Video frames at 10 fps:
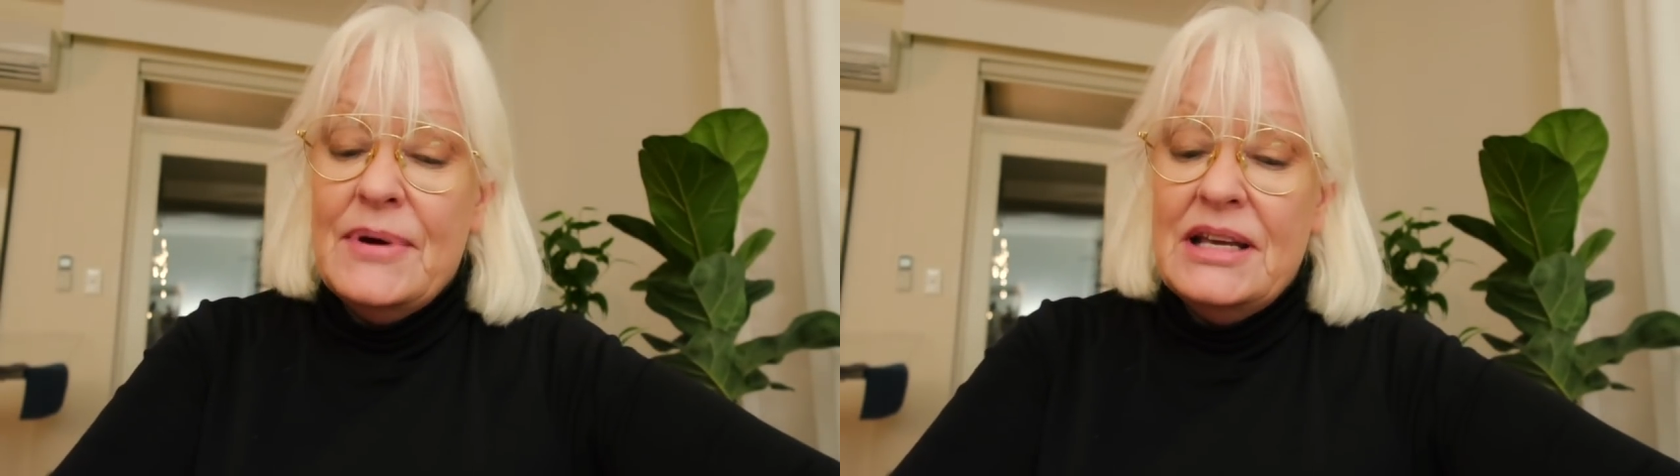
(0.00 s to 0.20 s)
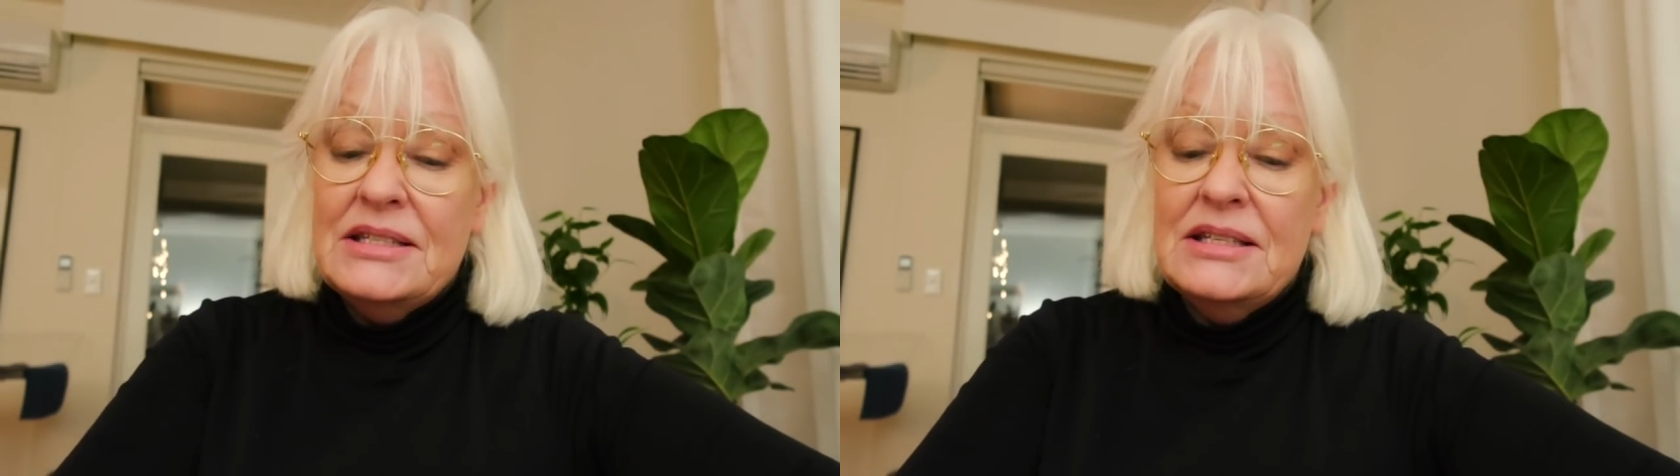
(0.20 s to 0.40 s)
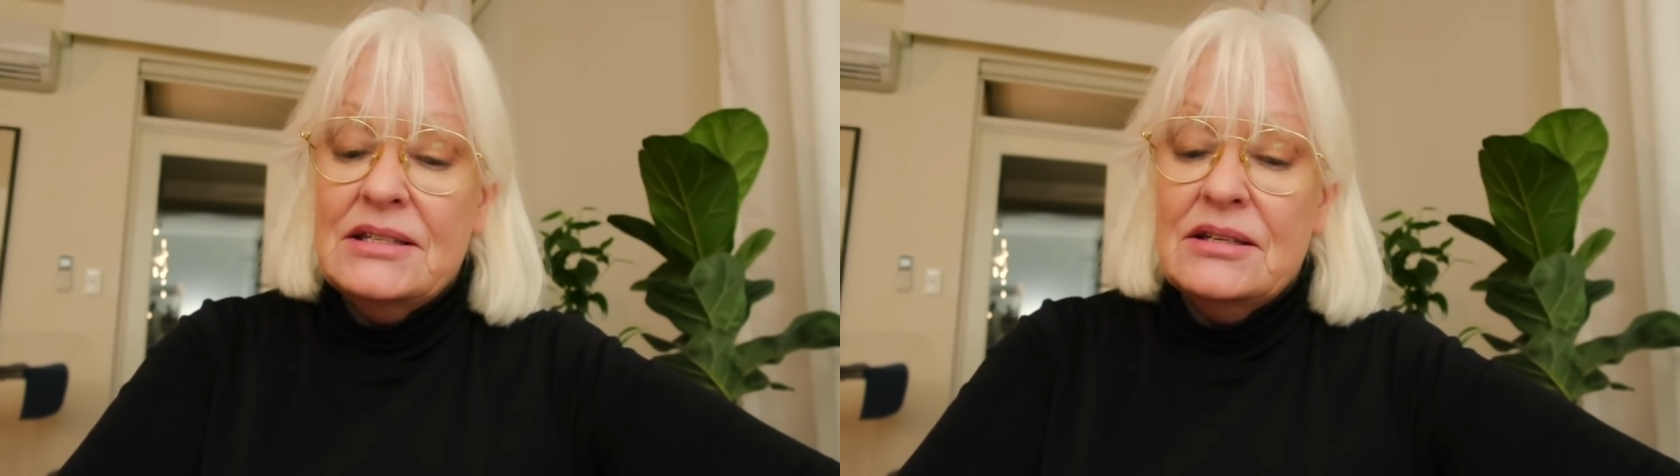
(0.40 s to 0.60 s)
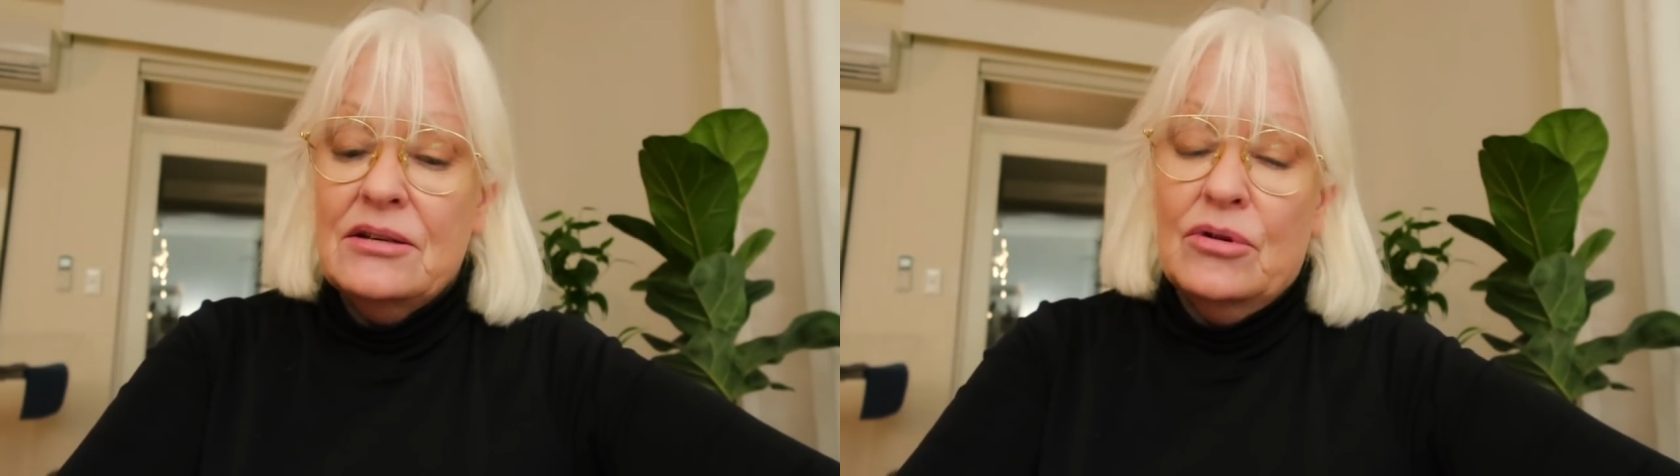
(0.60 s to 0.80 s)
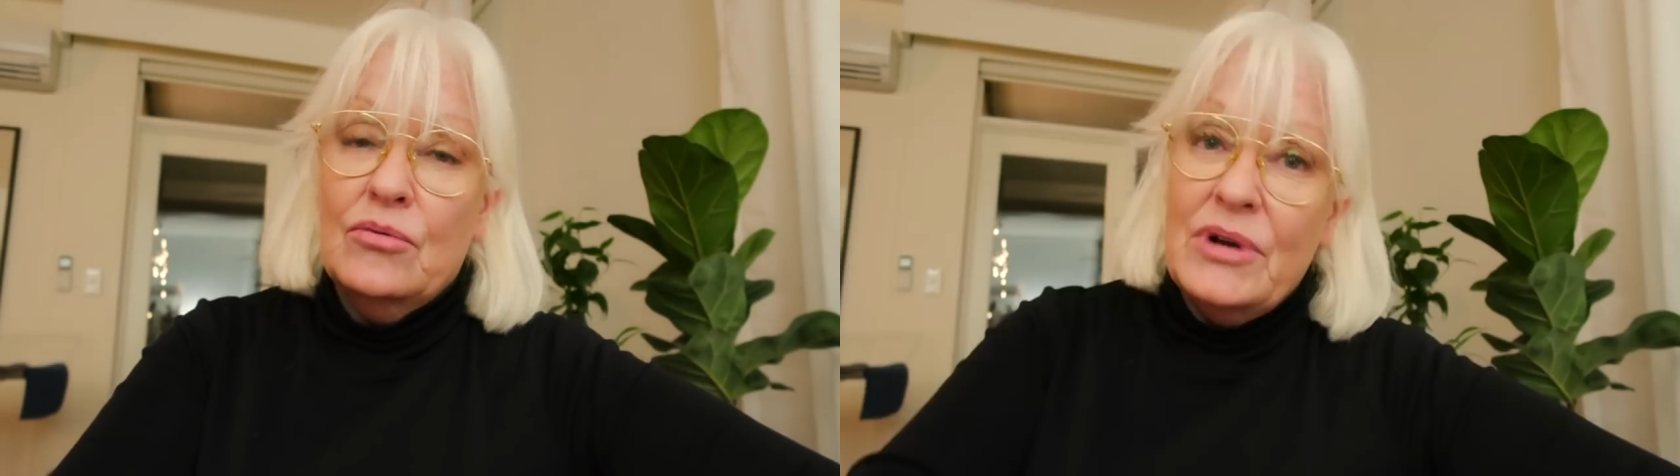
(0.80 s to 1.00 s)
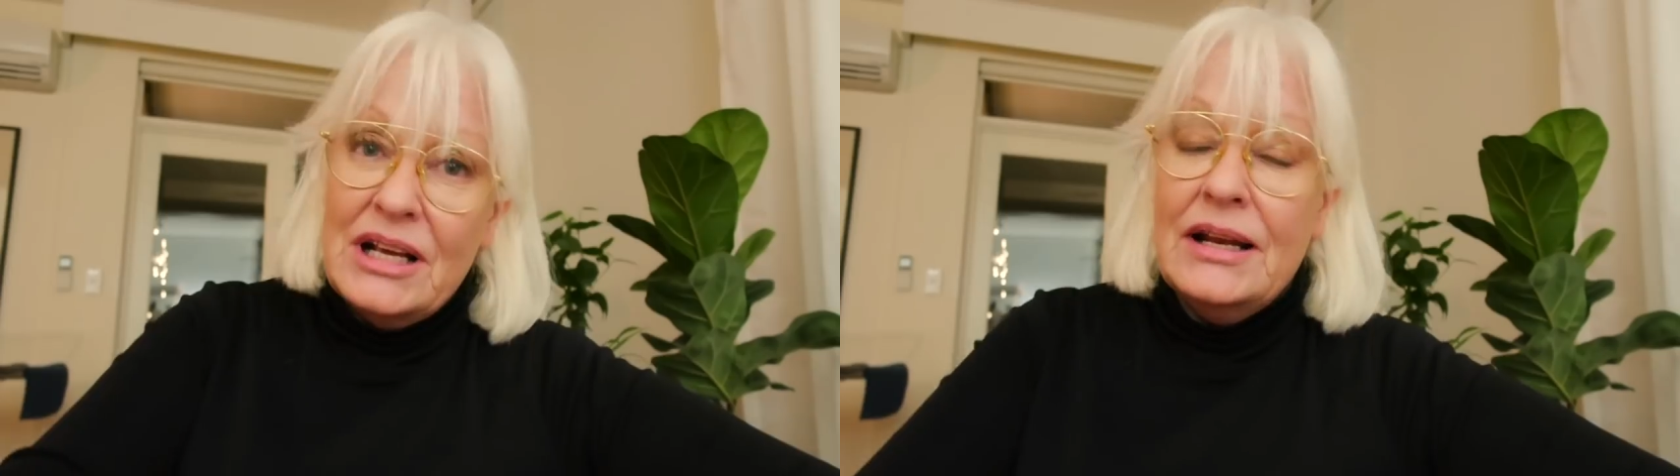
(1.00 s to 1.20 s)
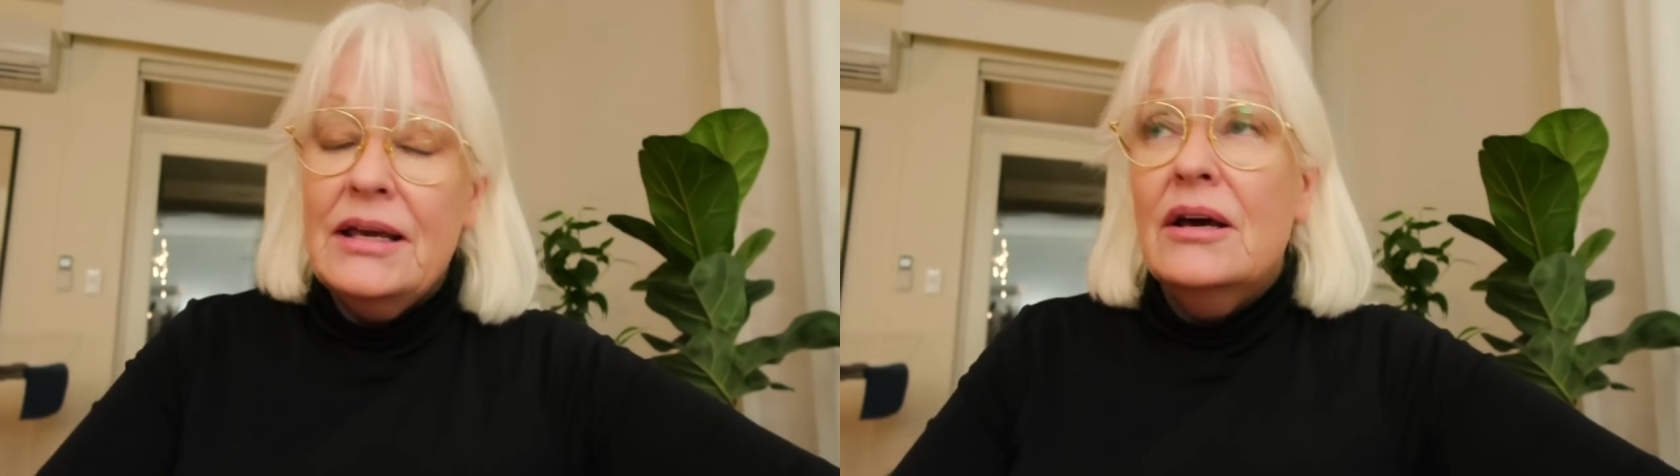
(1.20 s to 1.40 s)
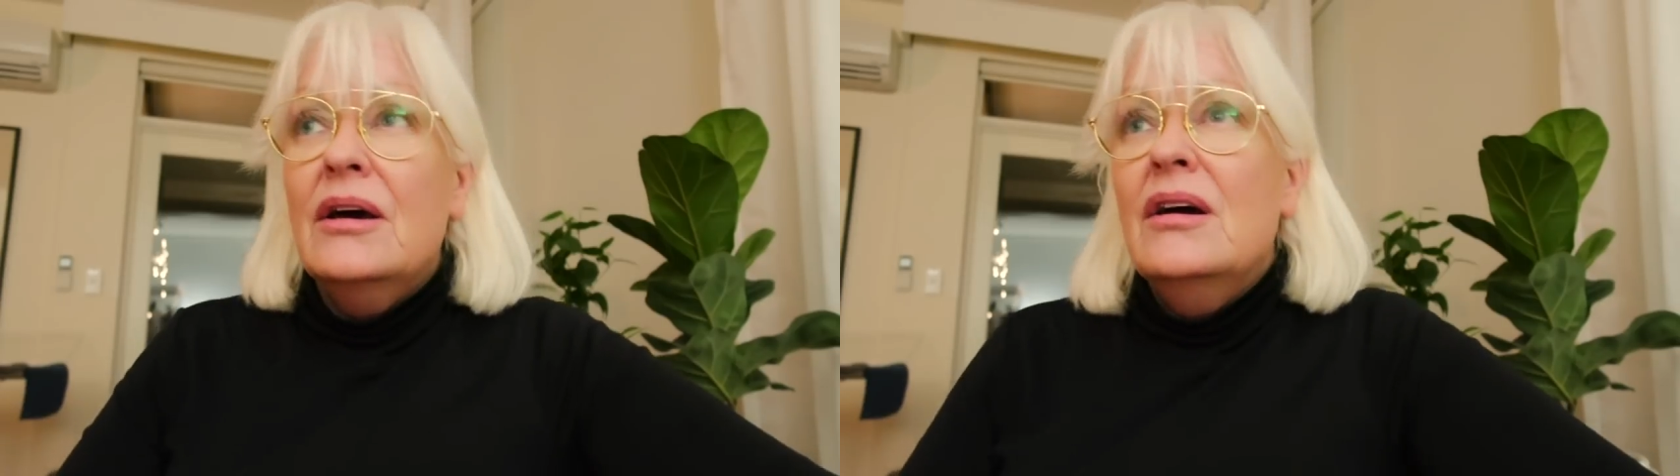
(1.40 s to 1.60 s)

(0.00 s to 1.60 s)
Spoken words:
basis, you know, weekly.